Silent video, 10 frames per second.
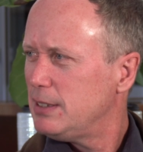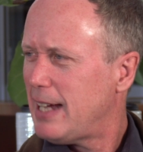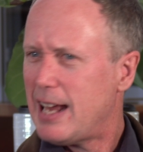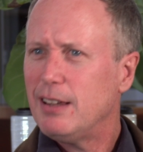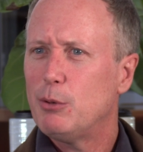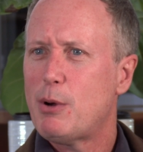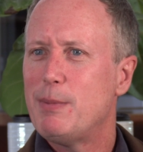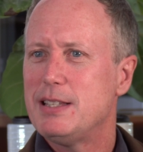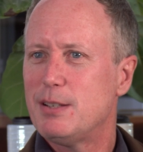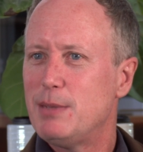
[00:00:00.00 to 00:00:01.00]
Had a little
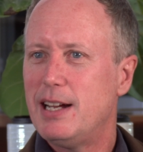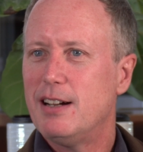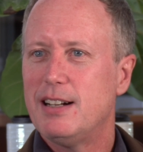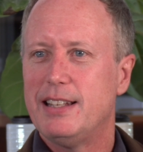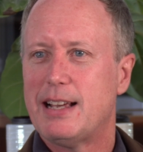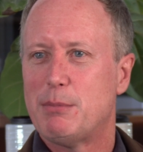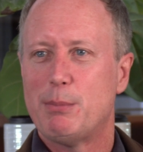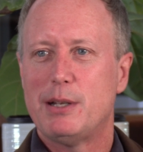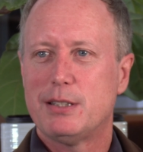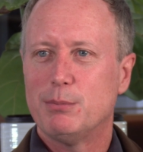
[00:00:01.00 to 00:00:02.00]
momentum there, and that
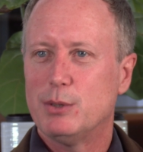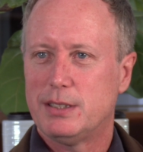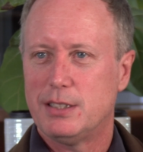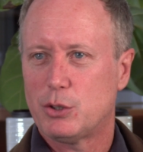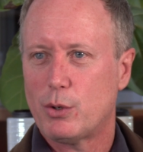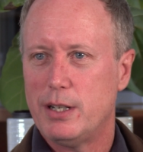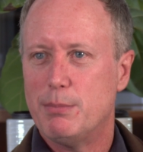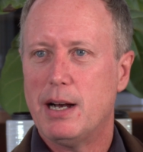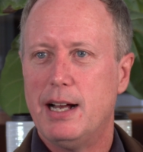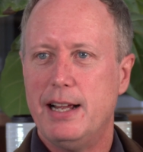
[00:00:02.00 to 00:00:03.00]
momentum was destroyed
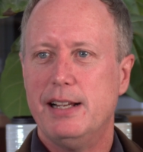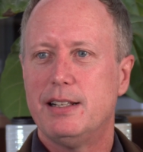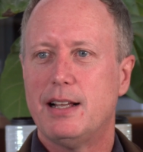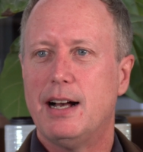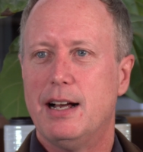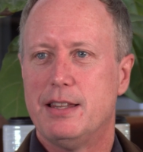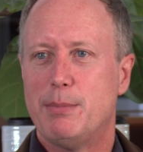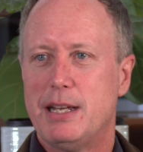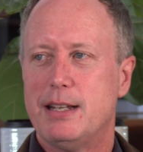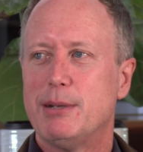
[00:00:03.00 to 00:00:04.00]
by the
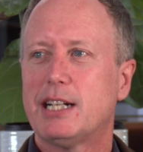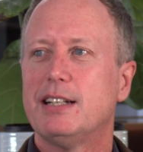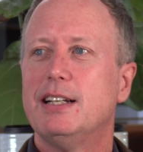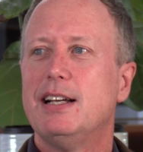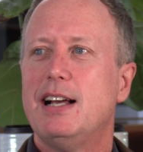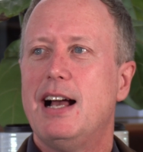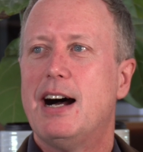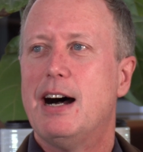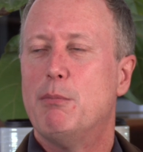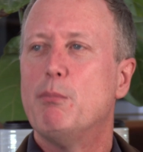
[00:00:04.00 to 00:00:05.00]
pandemic.
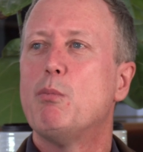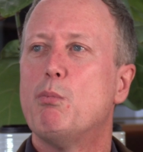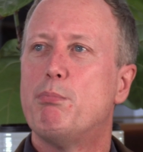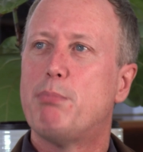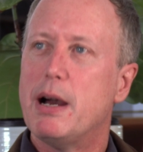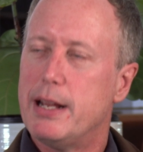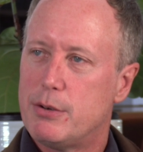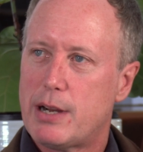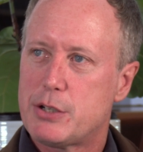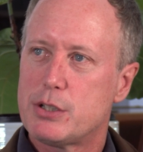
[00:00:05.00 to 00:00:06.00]
But in
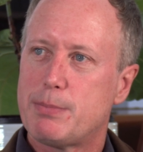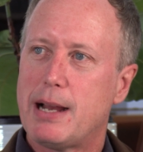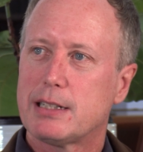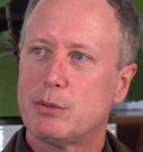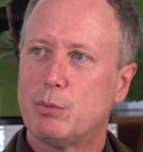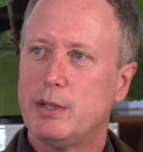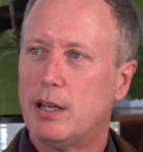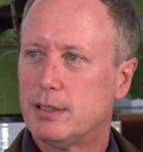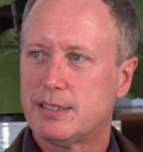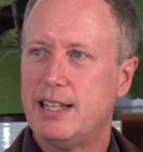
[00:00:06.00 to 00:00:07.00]
retrospect, we
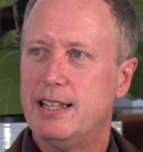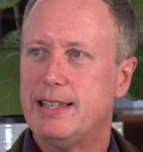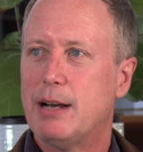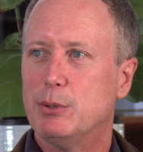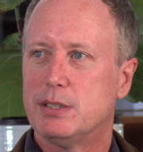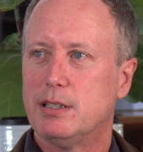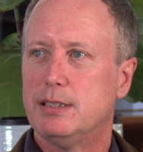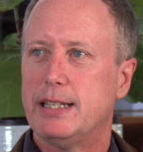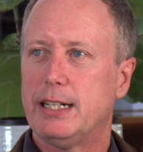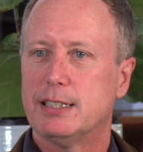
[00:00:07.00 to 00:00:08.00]
all say that was a
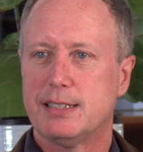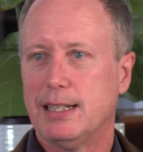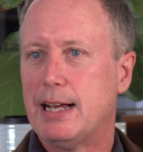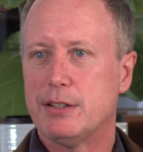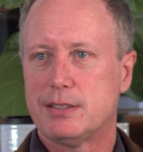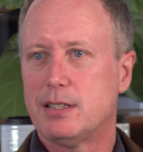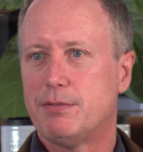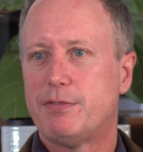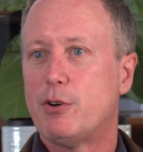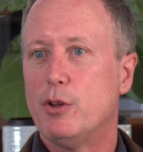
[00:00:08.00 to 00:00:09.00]
good thing, because it allowed us to
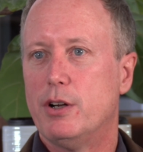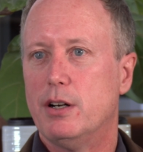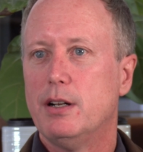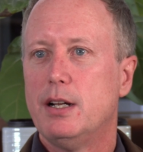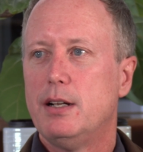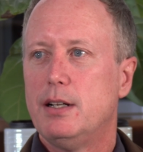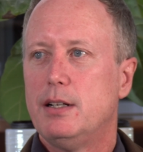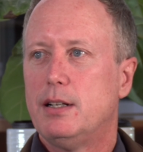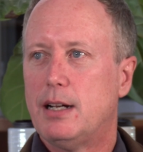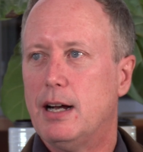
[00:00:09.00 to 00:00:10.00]
further
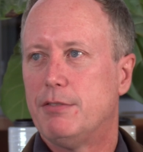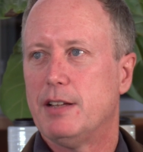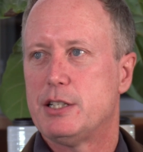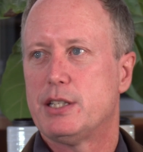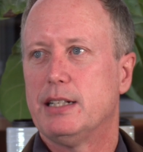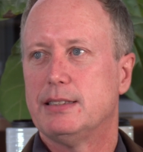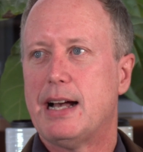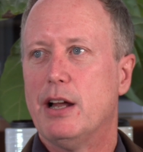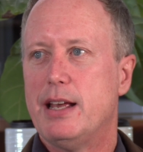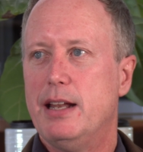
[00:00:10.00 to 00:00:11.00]
flesh things
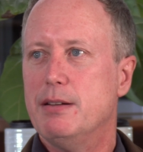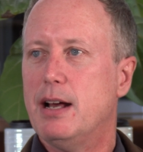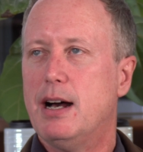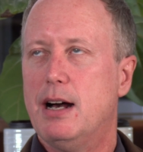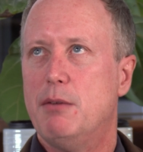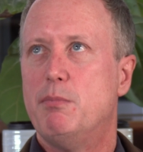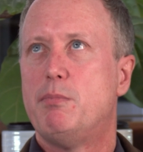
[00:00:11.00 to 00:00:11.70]
out, and